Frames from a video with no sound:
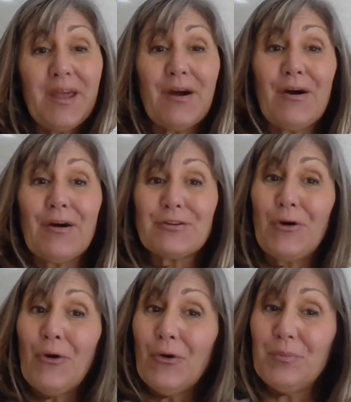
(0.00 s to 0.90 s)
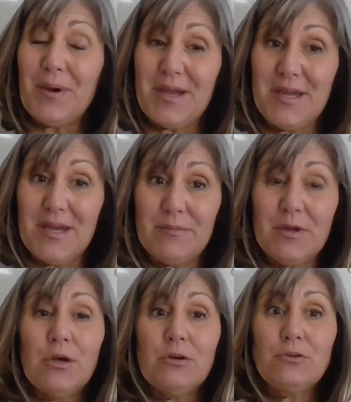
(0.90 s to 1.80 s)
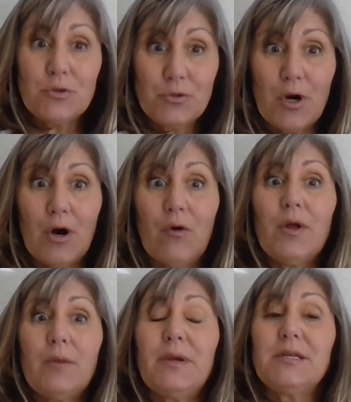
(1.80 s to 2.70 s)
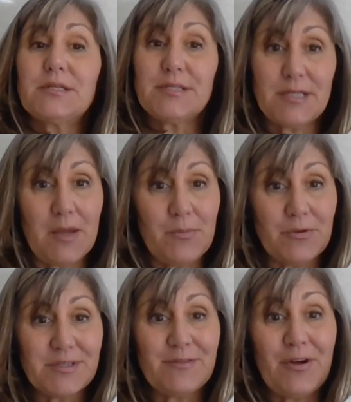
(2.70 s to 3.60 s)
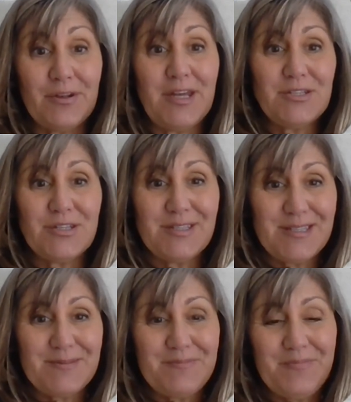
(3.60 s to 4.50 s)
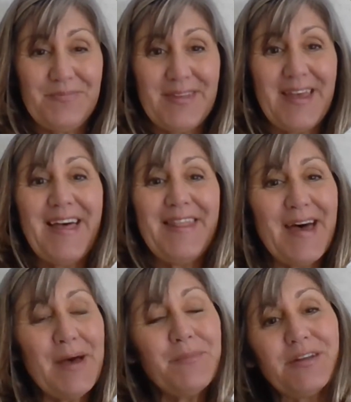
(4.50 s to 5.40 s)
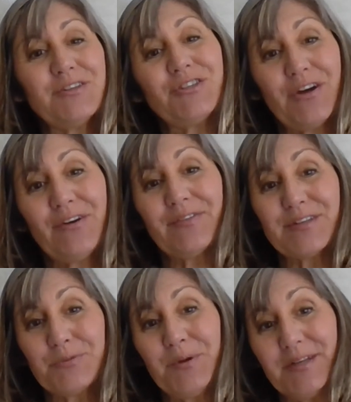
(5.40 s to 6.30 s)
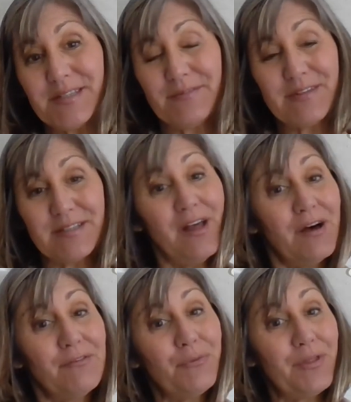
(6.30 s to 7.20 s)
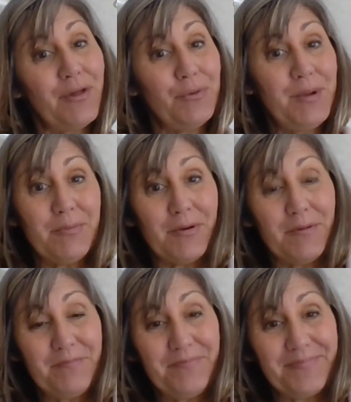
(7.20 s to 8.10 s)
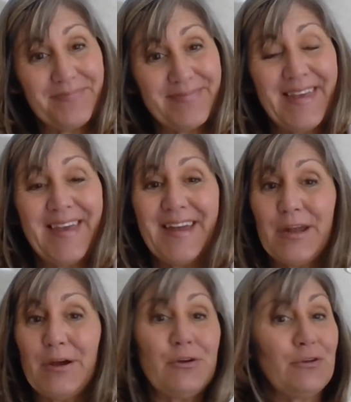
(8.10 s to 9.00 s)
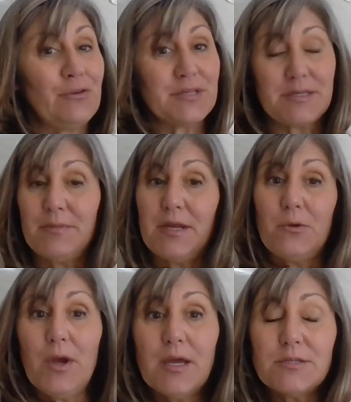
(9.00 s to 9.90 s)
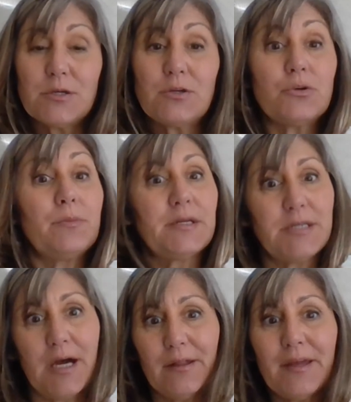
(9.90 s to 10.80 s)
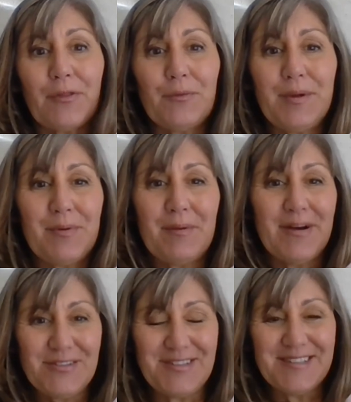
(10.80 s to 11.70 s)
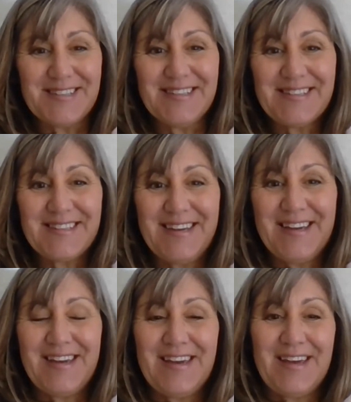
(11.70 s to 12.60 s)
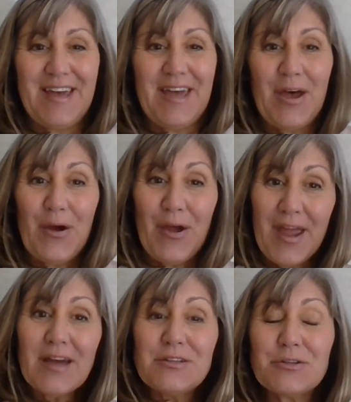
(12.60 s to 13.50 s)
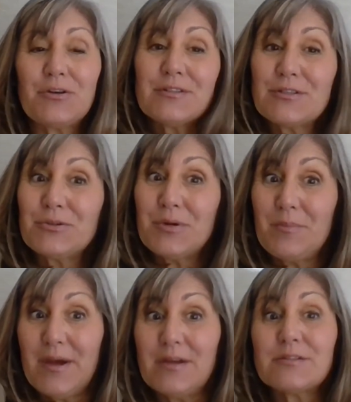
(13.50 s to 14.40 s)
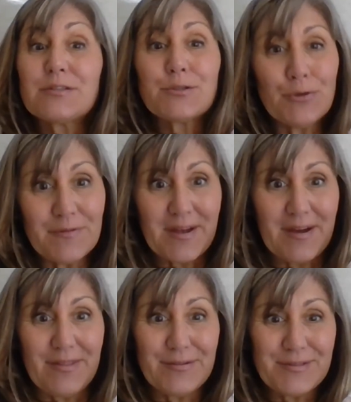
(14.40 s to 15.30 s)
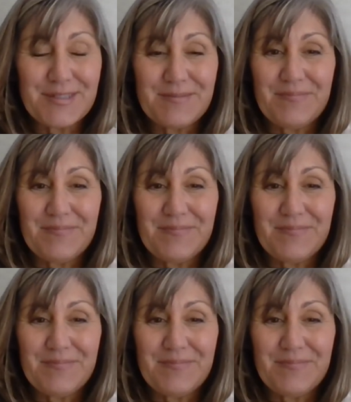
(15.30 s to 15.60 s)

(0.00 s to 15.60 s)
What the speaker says: are told by him to go and make disciples of all nations. That means sharing the sweetness of his love with other people. Now, you can do this in many ways. You can do it by telling other people about Jesus, and you can also do it by serving others.